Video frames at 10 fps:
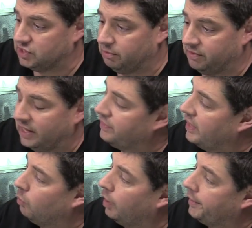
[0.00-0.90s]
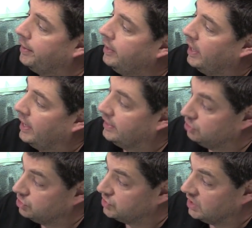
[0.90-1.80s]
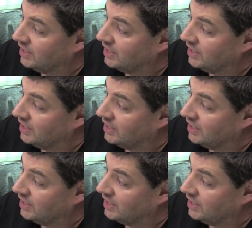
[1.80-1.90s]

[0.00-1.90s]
time I've had that one and you can see